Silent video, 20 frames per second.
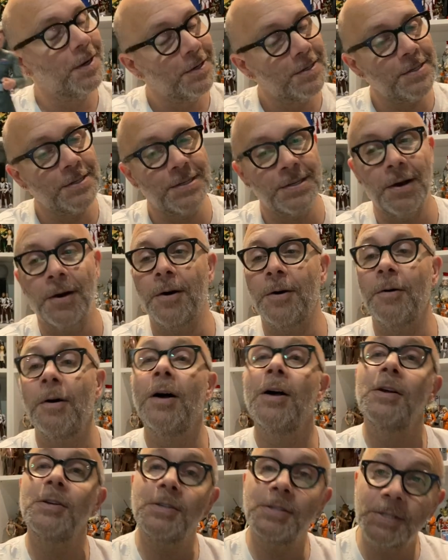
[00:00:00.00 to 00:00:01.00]
So,
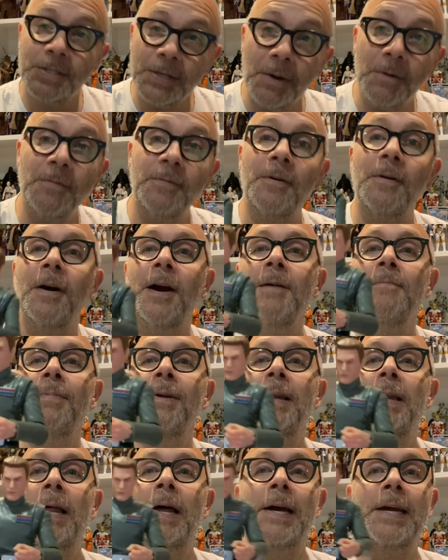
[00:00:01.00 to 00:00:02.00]
so far I've
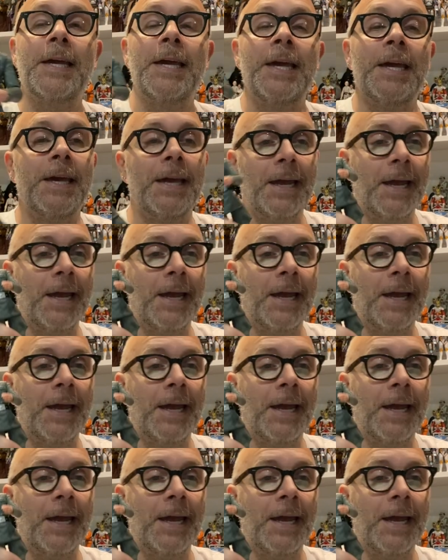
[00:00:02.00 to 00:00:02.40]
been lucky